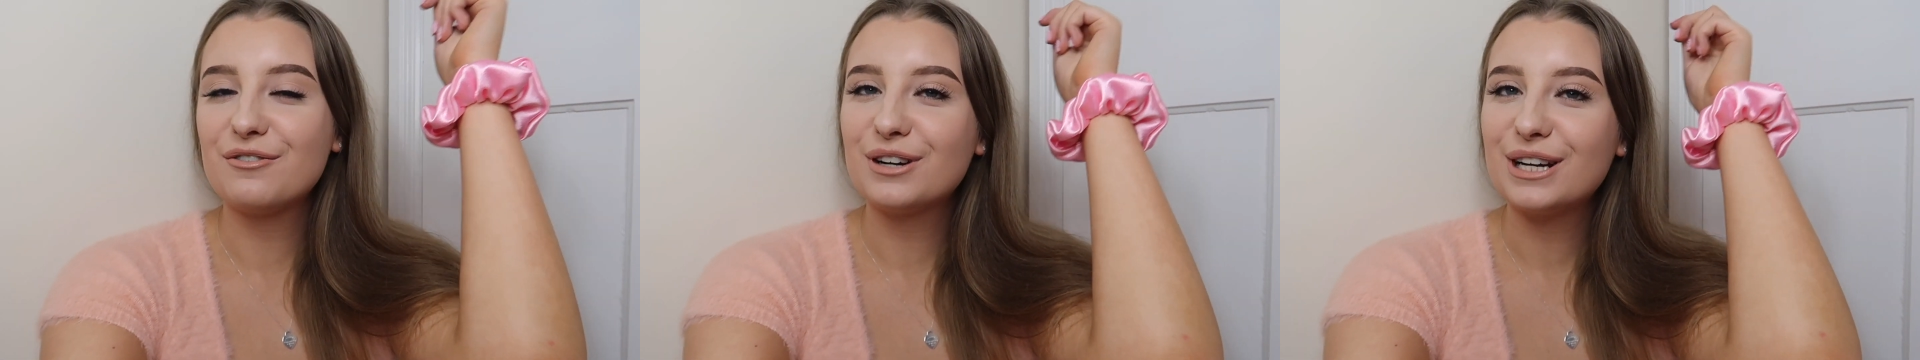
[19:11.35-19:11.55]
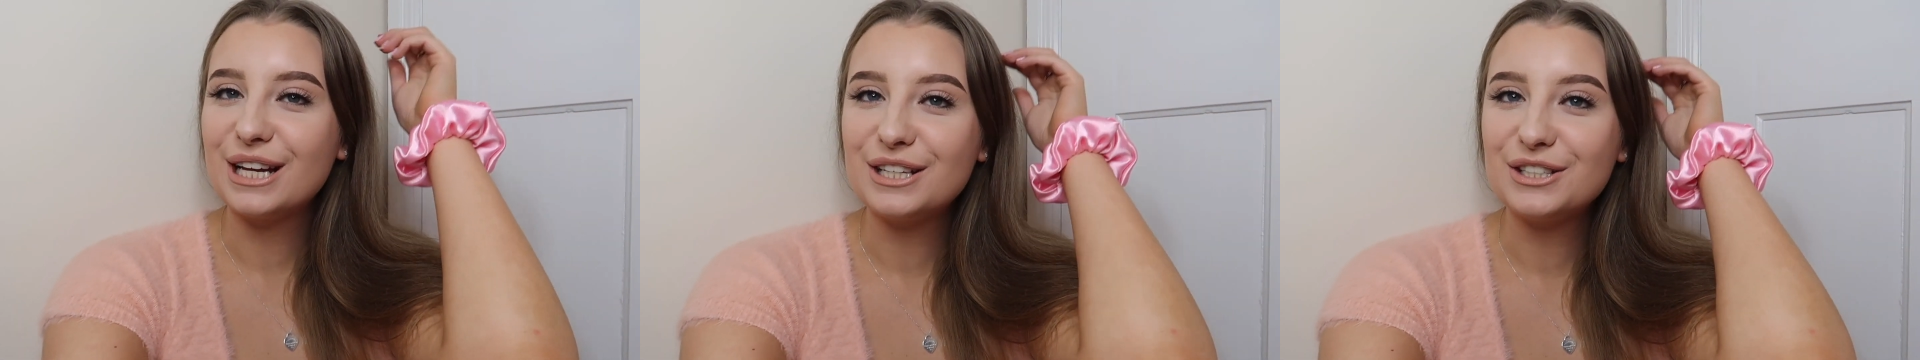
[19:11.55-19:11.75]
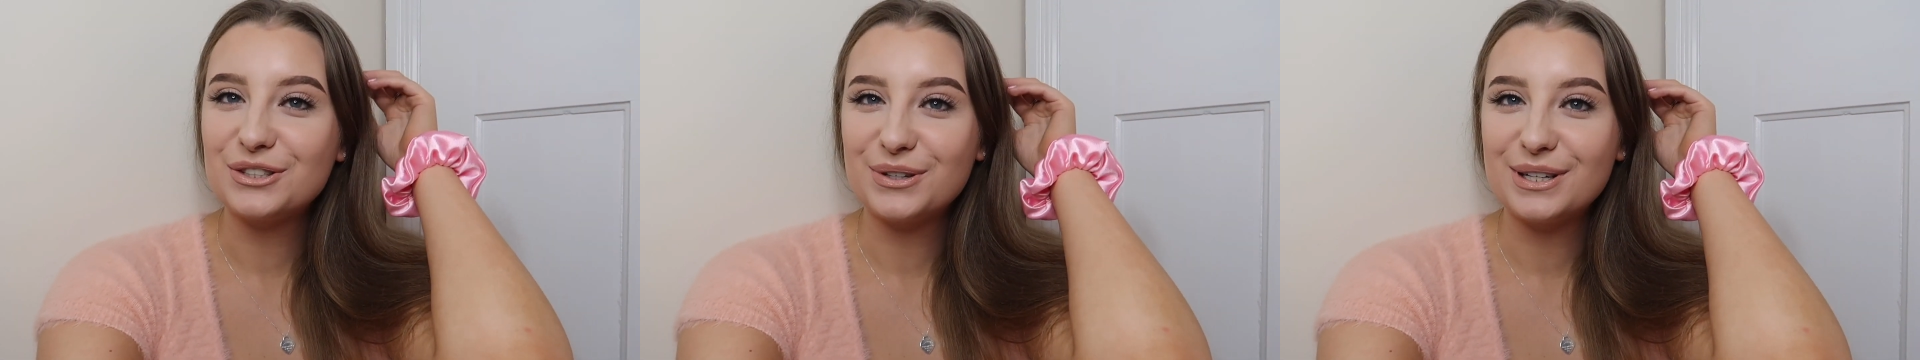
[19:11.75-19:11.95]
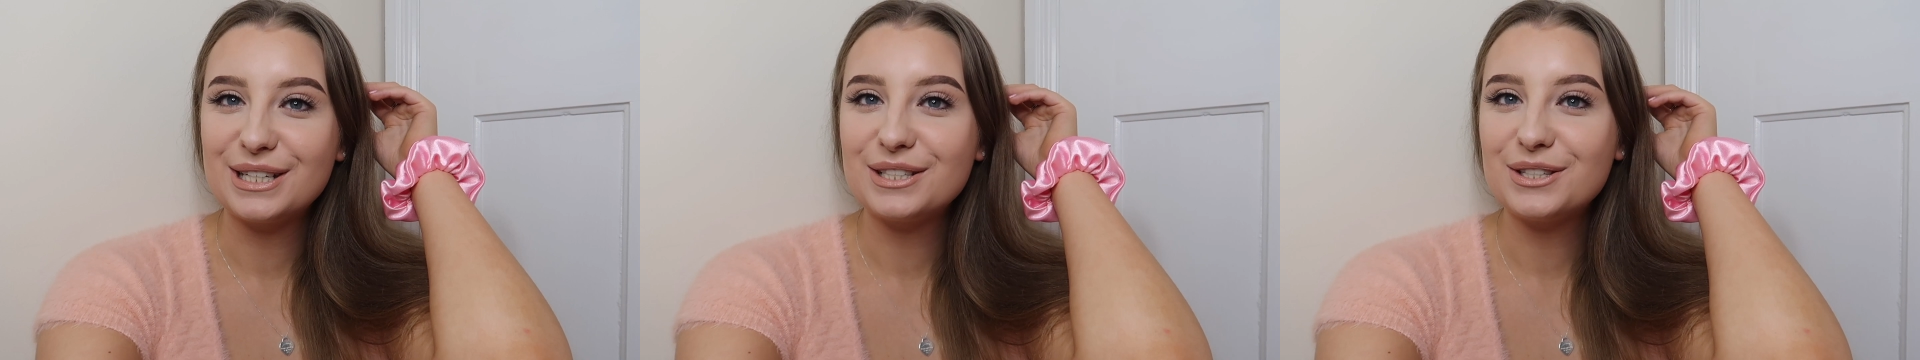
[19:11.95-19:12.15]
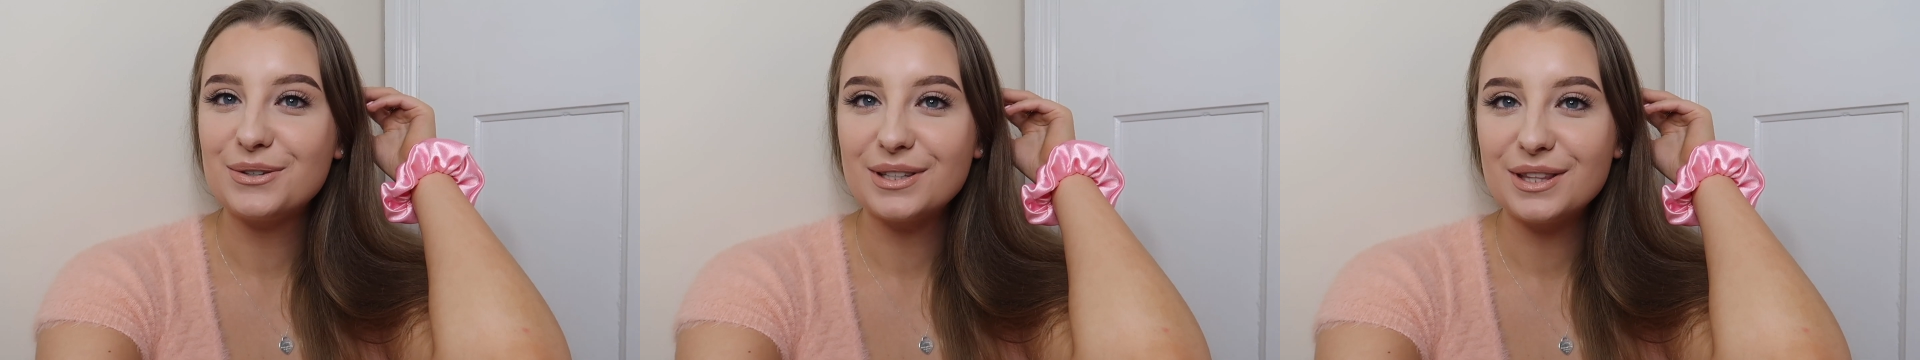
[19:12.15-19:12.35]
I really
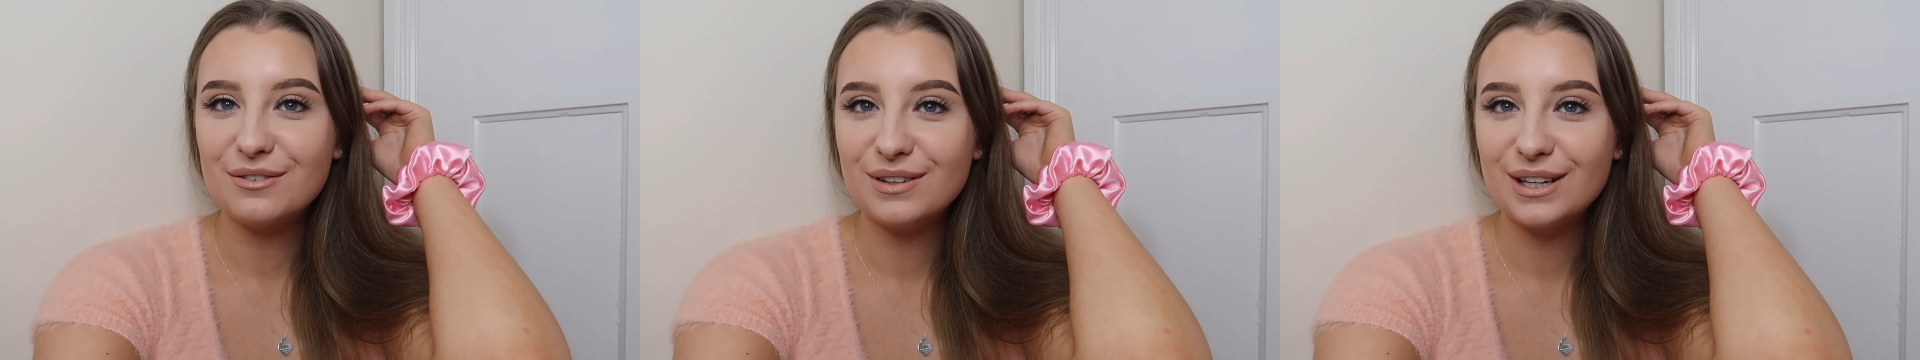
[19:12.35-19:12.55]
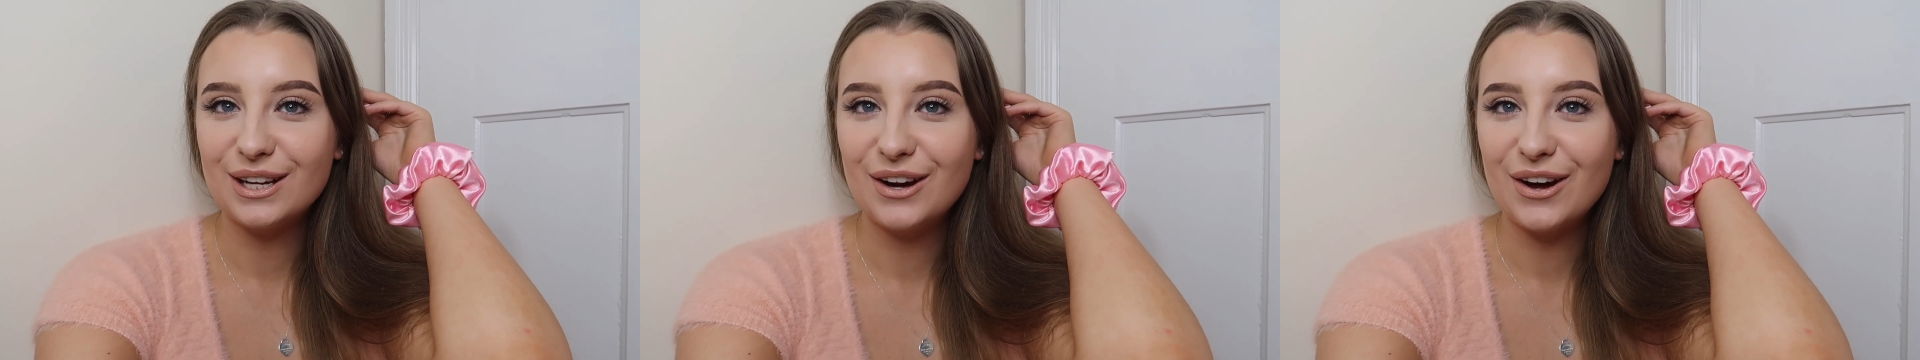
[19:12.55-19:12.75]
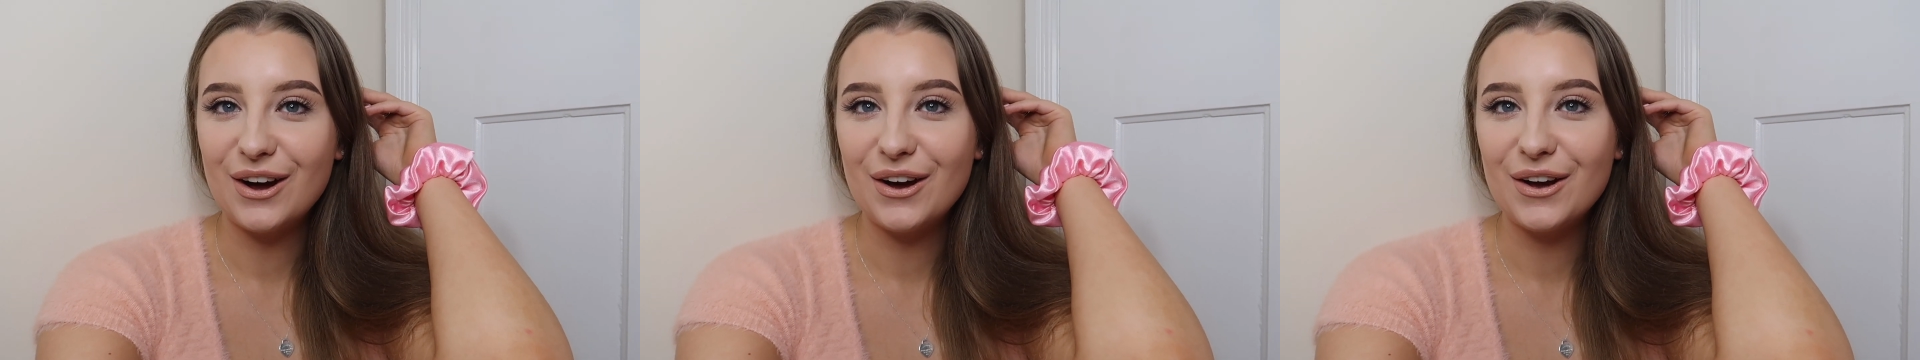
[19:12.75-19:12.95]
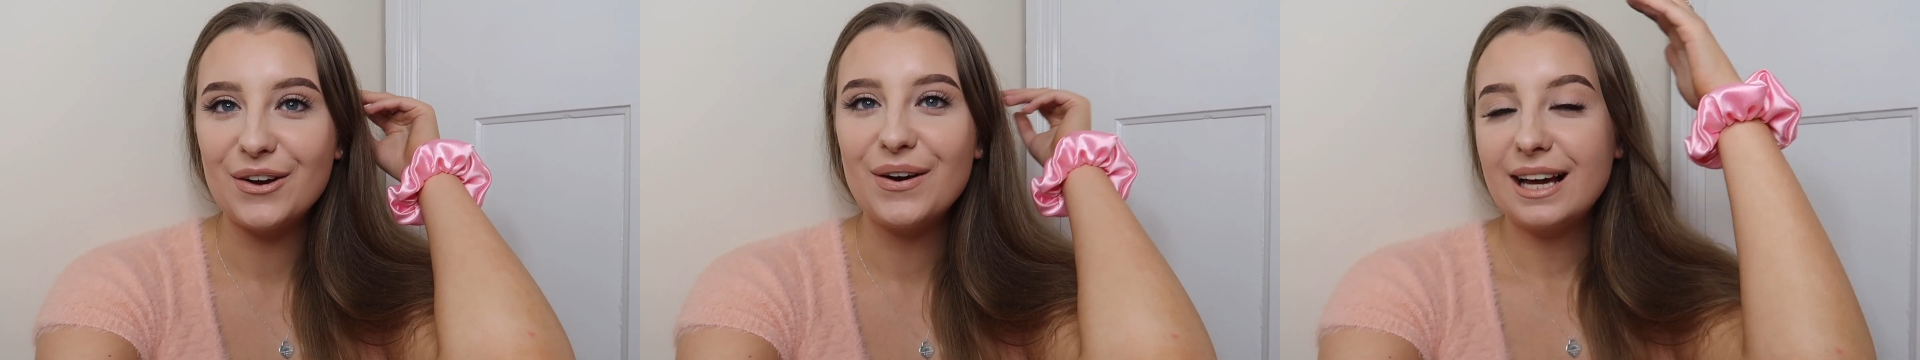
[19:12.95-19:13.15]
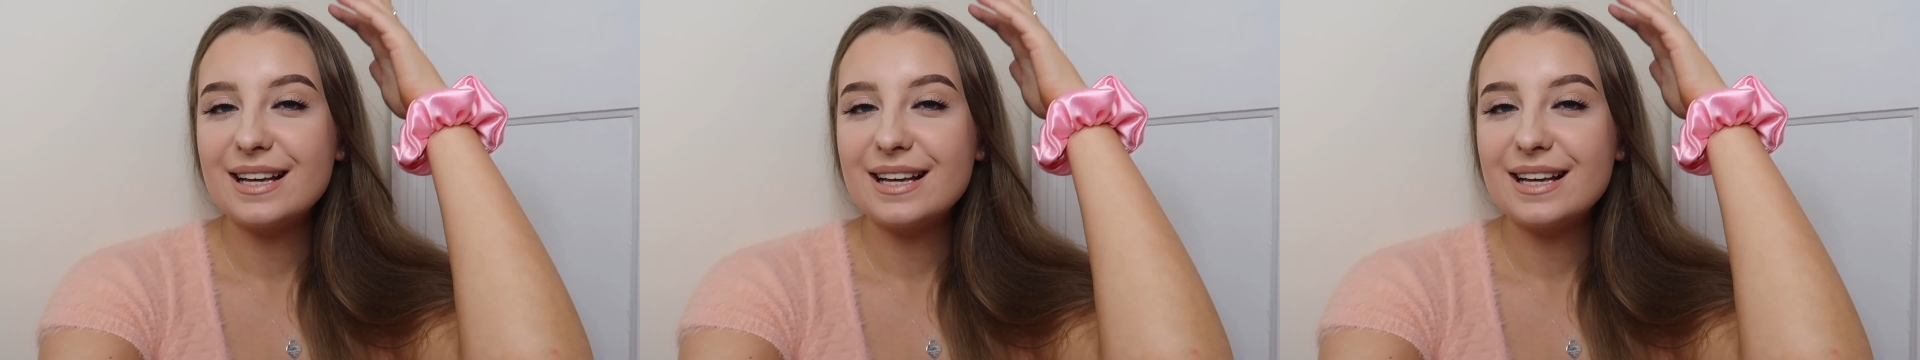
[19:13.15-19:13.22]
enjoyed doing the video.